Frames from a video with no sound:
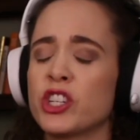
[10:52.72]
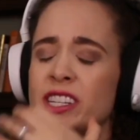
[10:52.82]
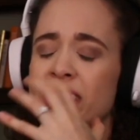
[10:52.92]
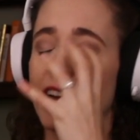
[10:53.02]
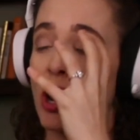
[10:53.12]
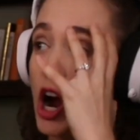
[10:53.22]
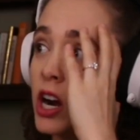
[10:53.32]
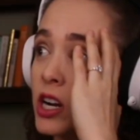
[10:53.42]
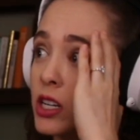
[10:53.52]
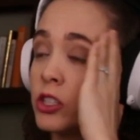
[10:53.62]
She's eating a
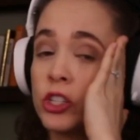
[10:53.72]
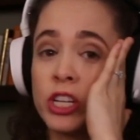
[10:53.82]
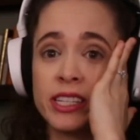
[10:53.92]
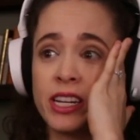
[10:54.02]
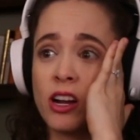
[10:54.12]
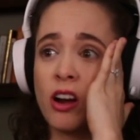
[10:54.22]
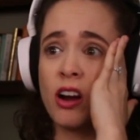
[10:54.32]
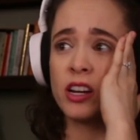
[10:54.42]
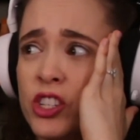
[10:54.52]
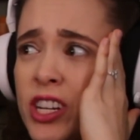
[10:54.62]
heart? She's eating a
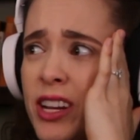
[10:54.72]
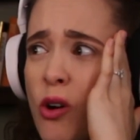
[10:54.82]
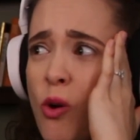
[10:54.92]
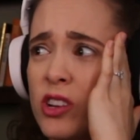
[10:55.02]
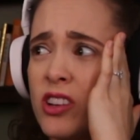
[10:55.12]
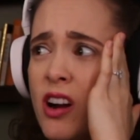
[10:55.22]
heart? Is she eating a horse